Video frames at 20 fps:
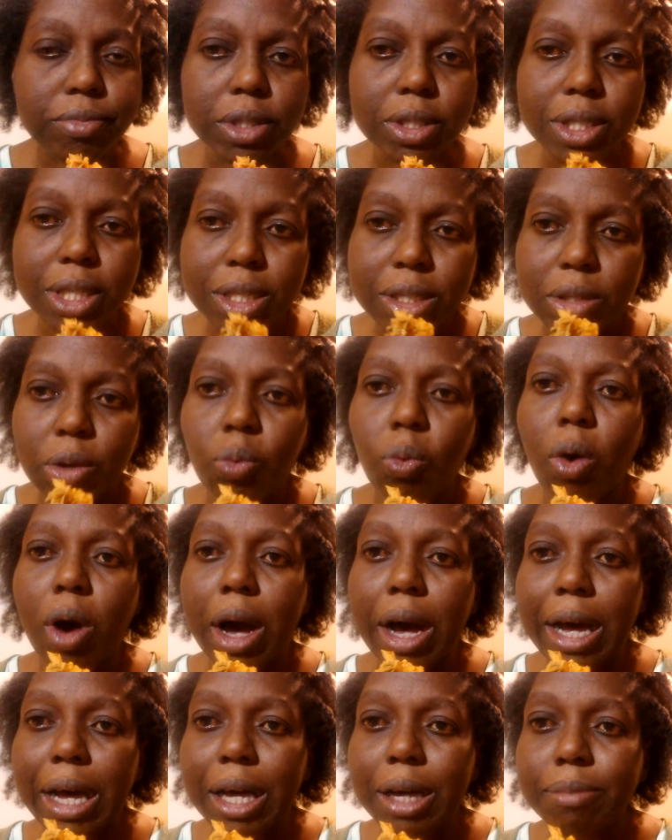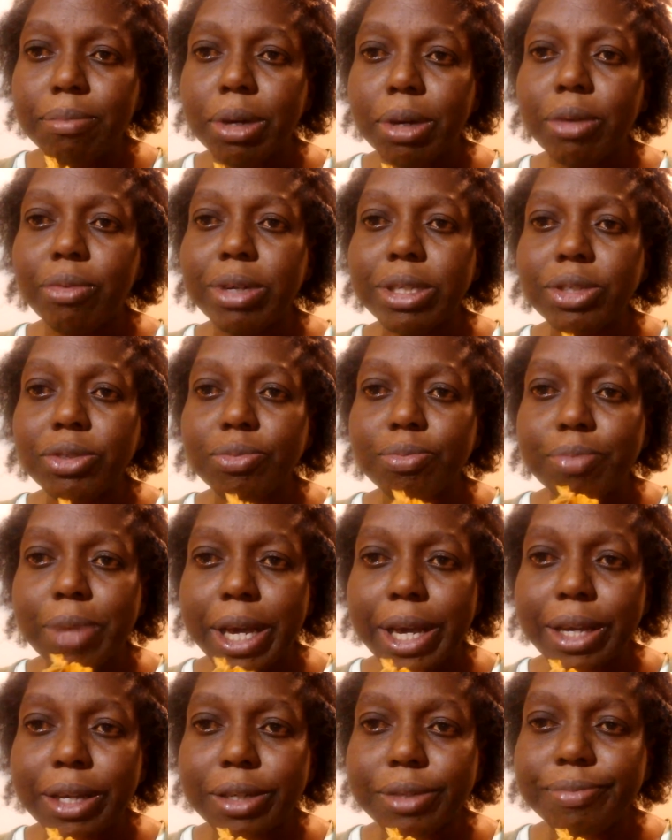Takes a while, but when you
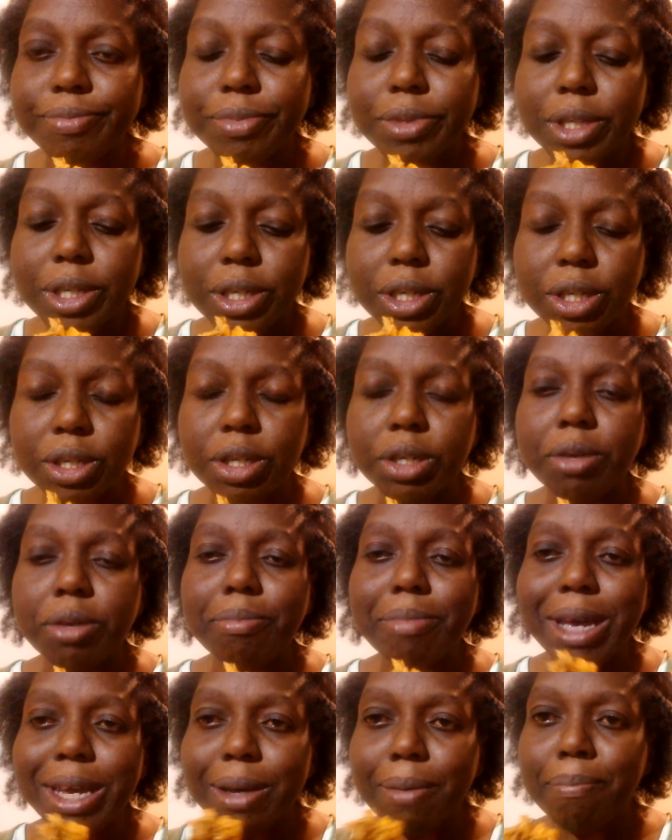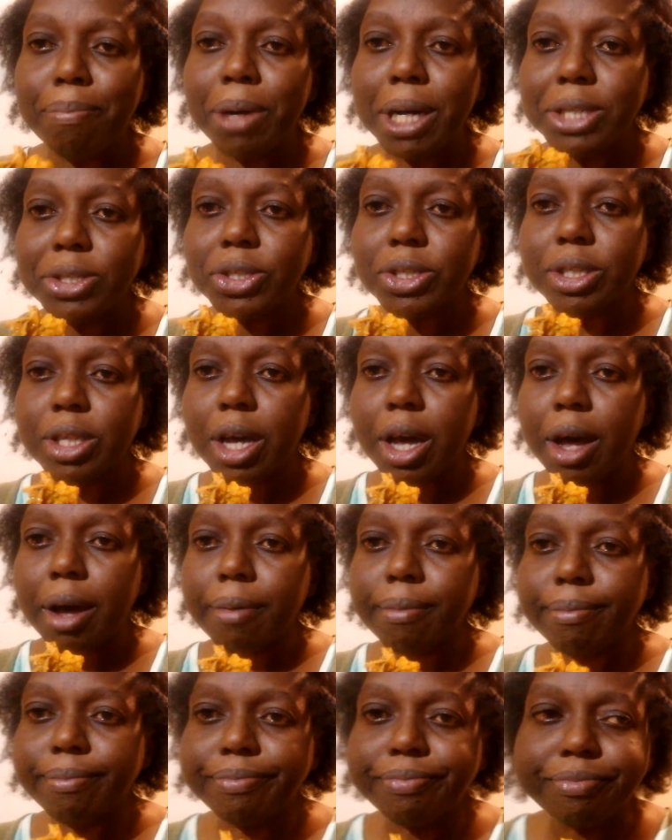make, you know, you make a bunch of
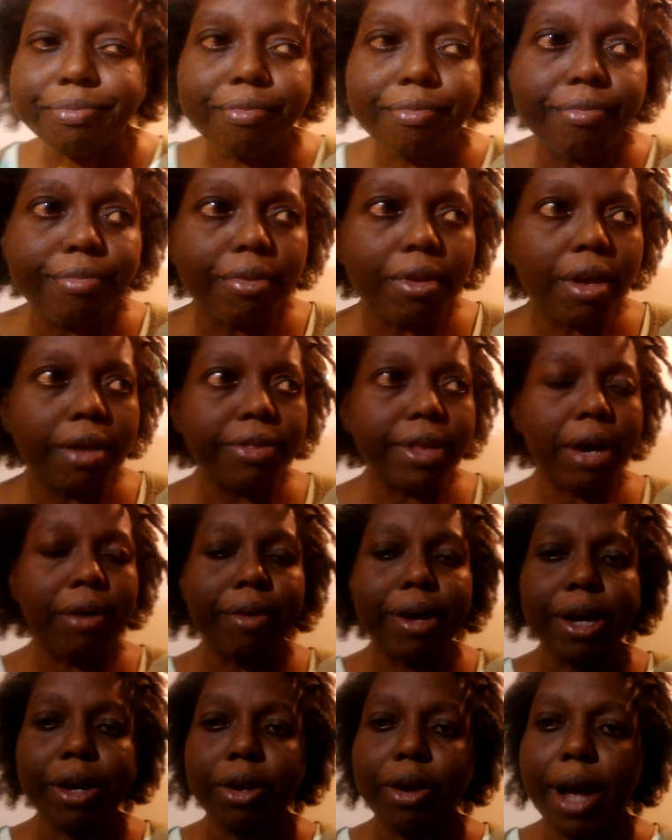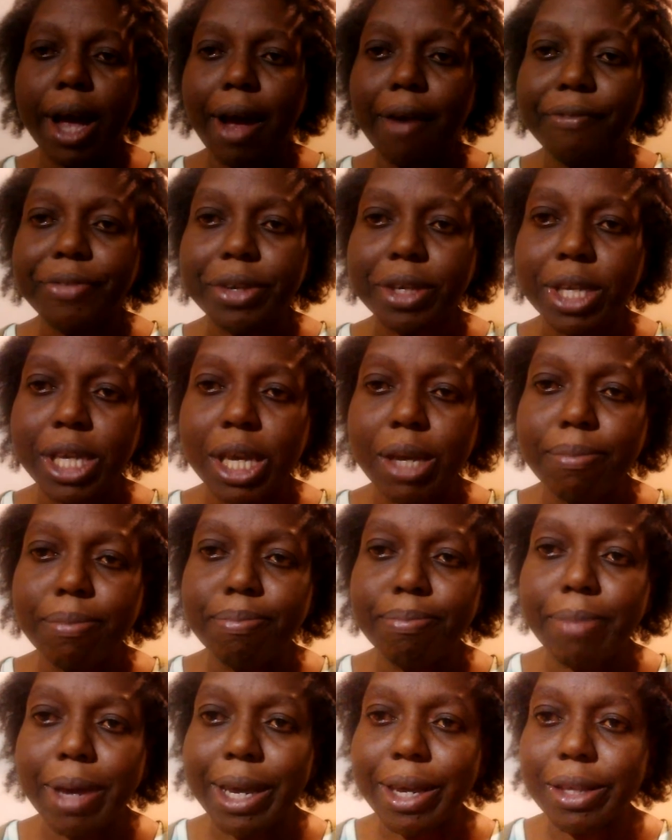them. That way you don't have to keep
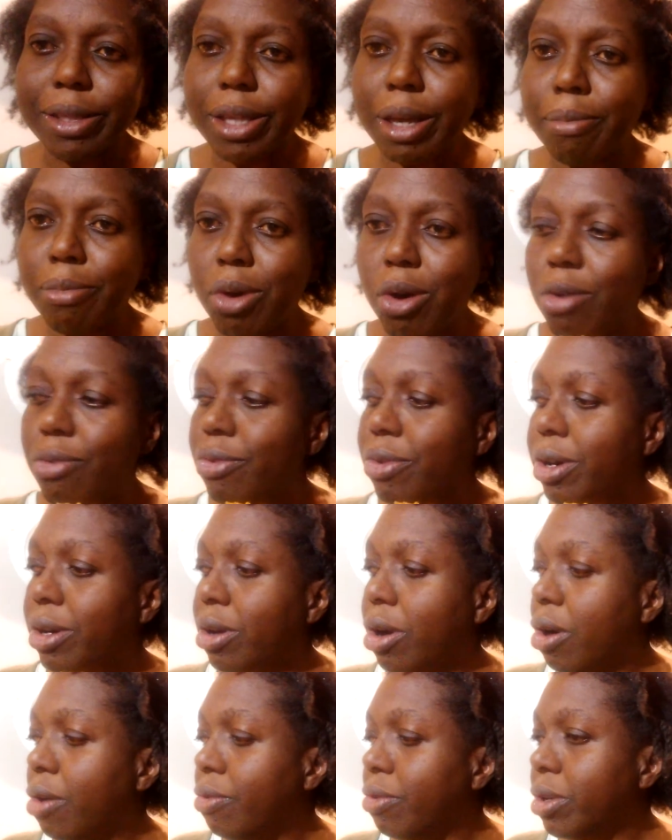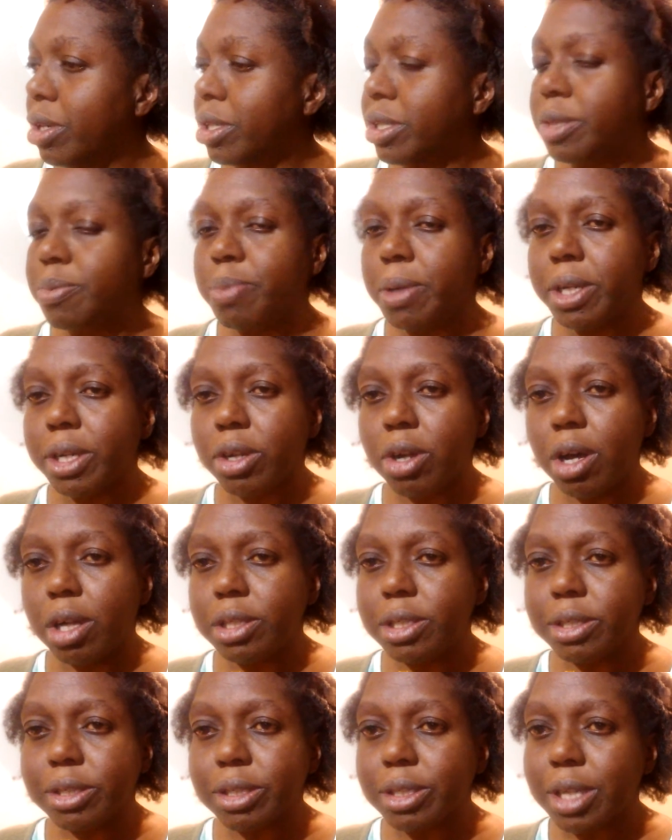making them over and over and spending all
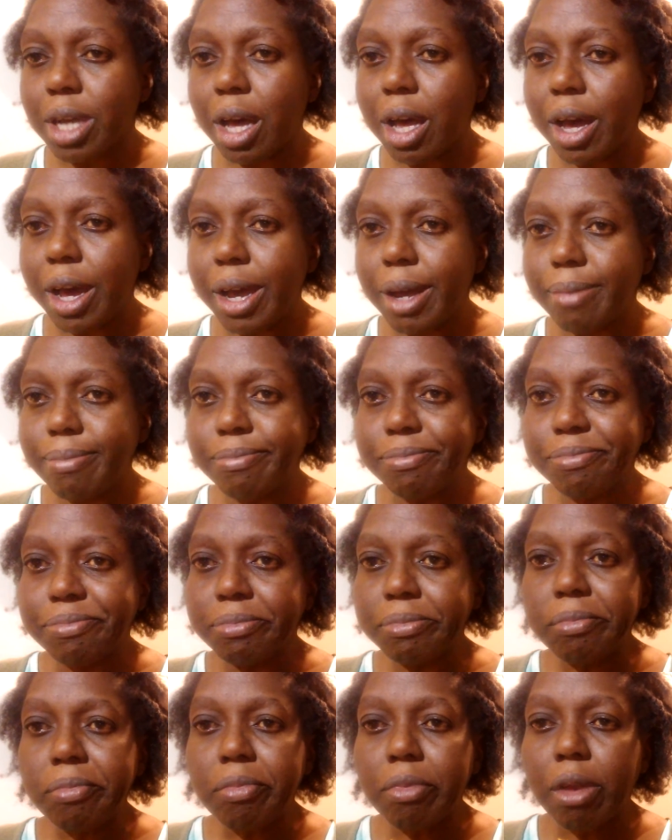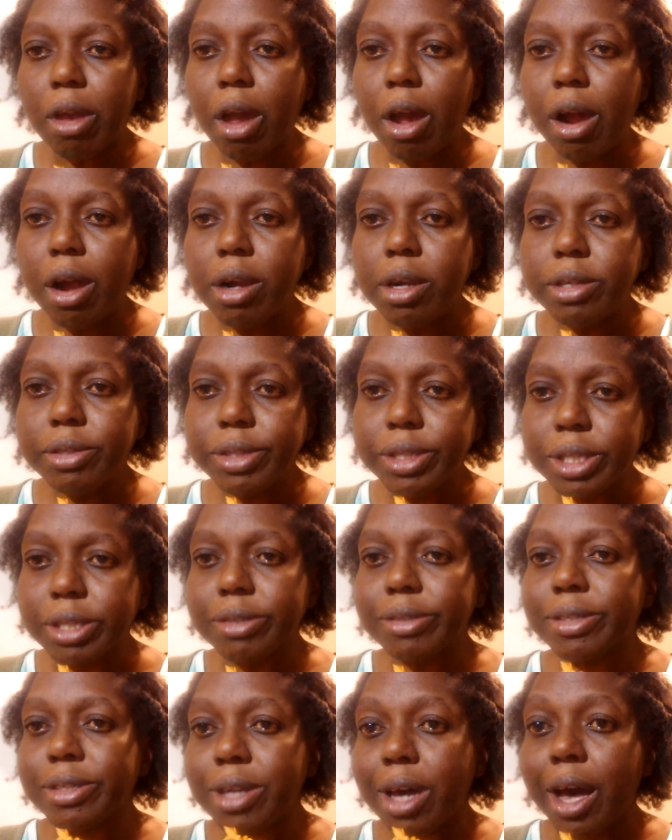this time. It
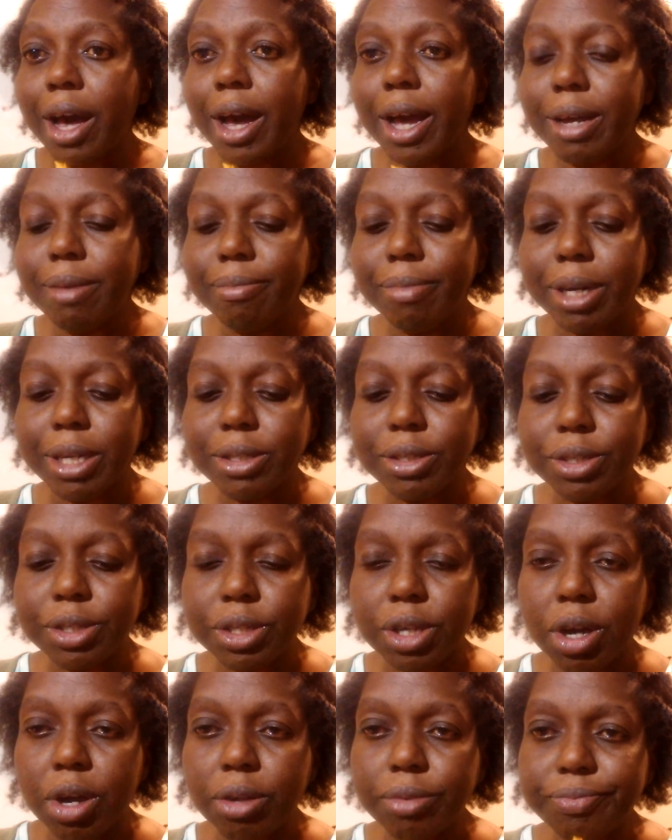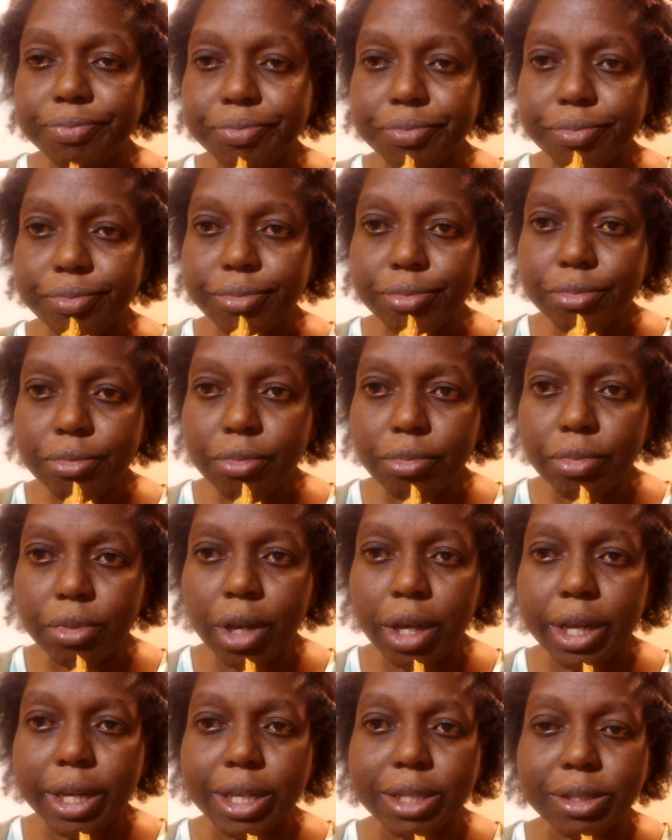takes time, but you know,
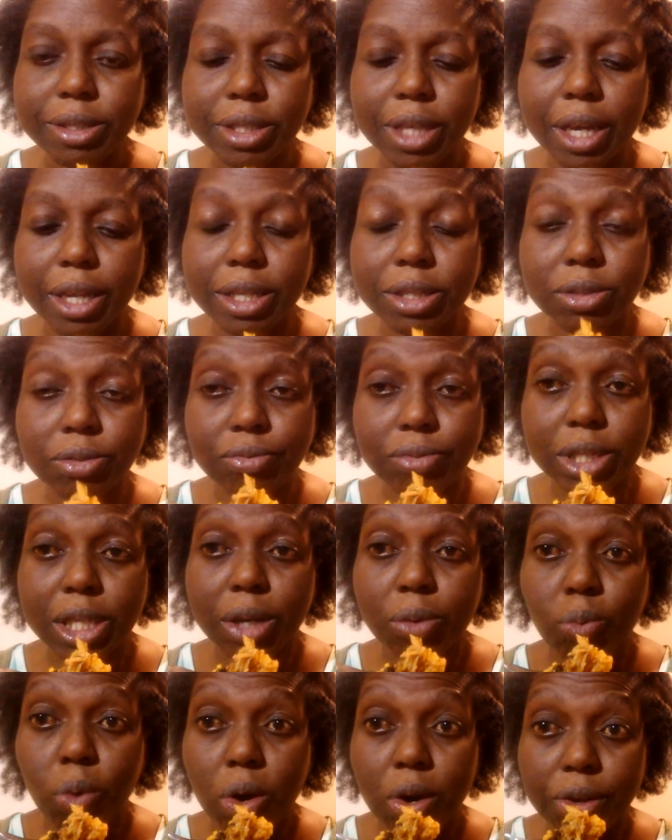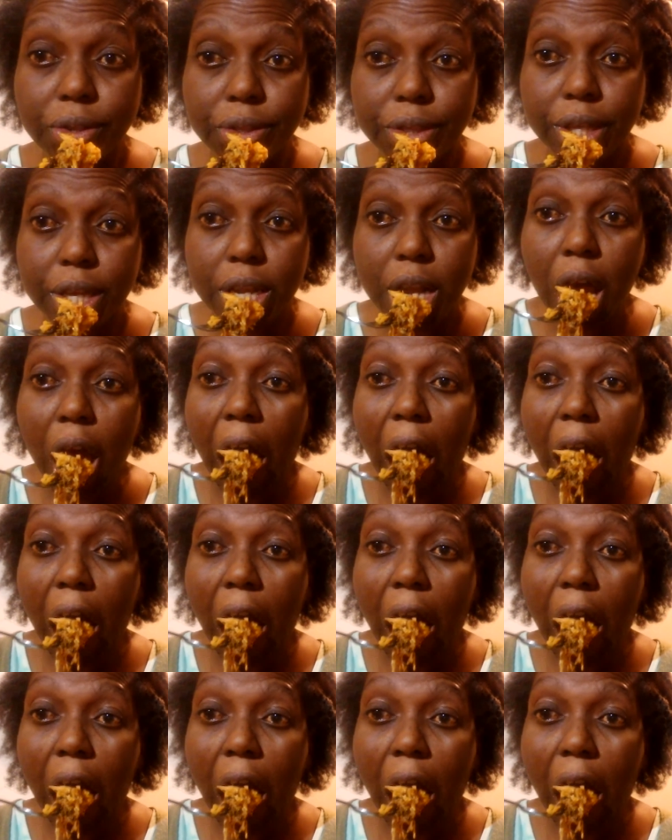like I said, it's really worth it.